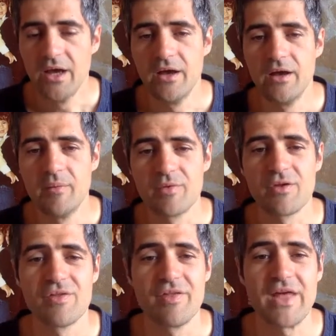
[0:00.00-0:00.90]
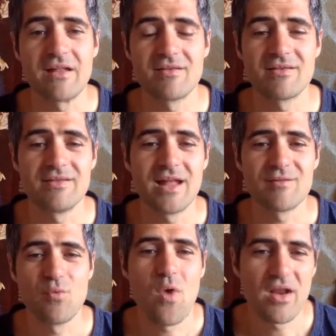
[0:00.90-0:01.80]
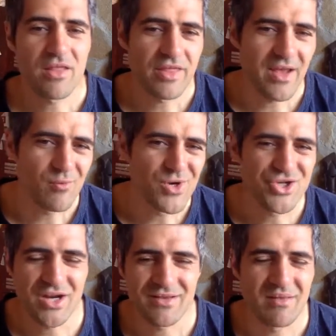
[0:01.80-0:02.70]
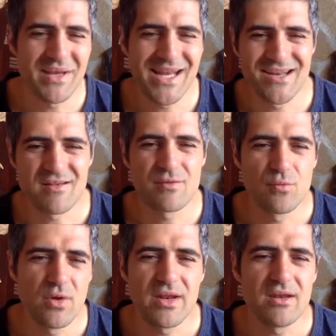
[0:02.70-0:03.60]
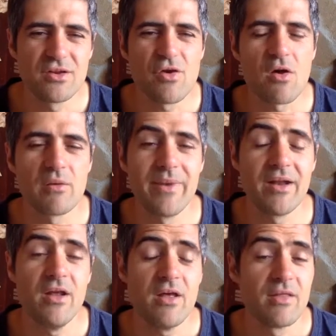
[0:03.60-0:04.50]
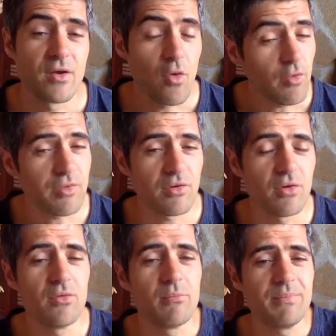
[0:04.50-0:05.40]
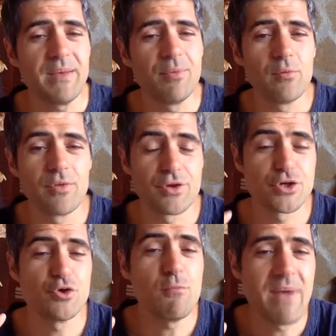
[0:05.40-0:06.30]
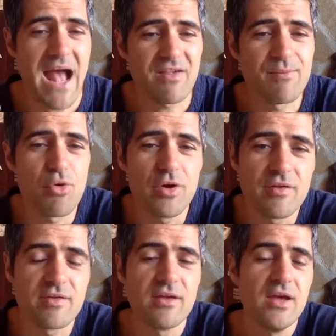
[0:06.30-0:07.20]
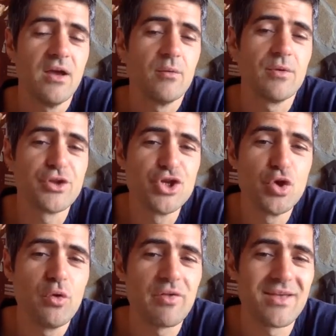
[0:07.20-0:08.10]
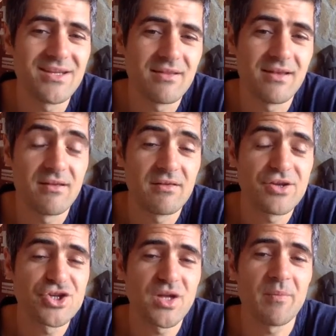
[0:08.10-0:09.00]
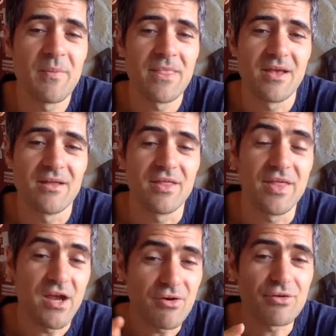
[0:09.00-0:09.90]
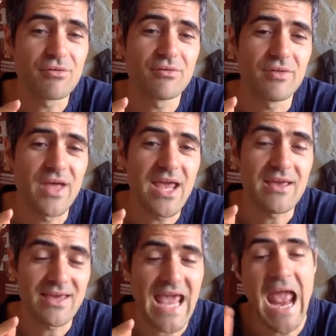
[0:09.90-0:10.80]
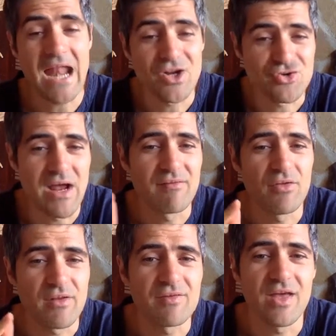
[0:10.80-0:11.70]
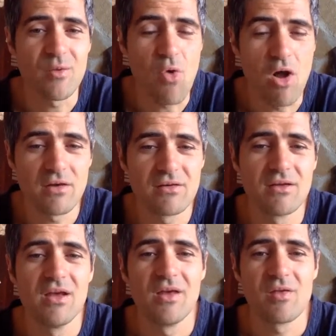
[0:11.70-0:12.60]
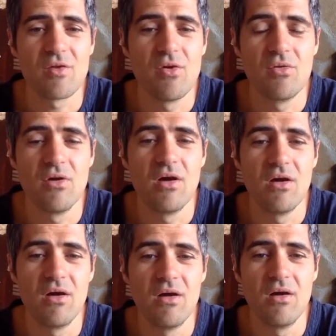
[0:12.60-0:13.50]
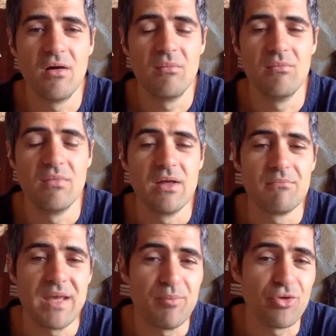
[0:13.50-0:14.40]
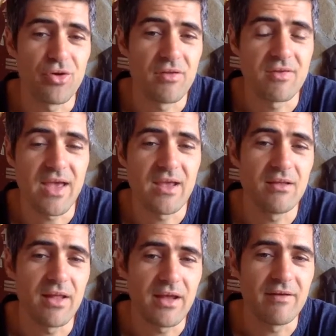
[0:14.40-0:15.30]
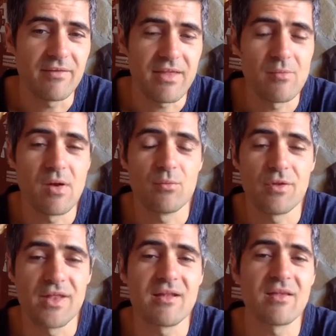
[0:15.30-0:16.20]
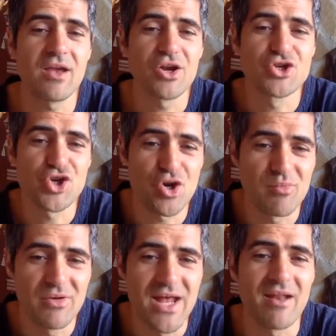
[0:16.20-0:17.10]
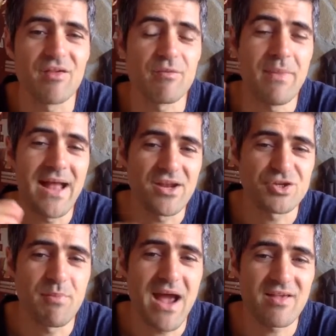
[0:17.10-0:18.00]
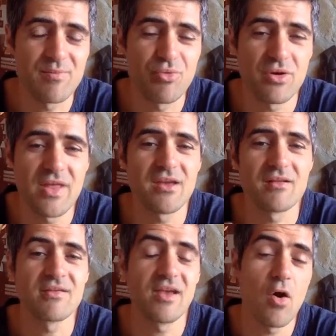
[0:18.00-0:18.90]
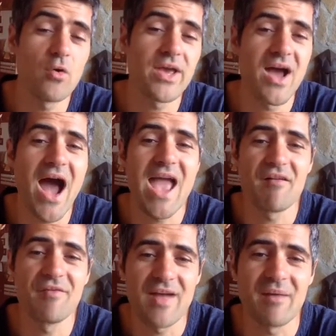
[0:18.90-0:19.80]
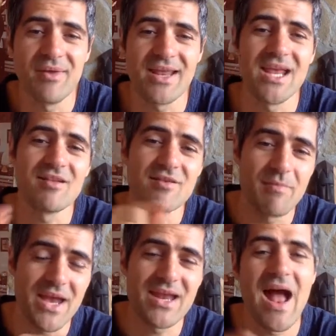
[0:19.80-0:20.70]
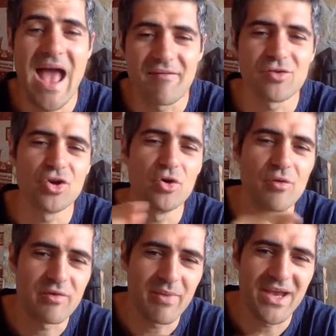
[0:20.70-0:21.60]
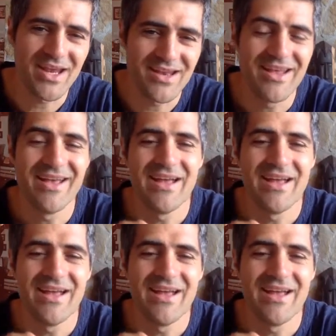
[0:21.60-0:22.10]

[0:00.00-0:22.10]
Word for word: um, so that's that's one thing which the media doesn't really talk about. There are also people with two passports, with dual citizenship. There they can travel if they want. So um, people could say if someone with let's say a German and a Spanish passport, they could say, "Oh yeah, I have family in Spain. I have to go to Spain."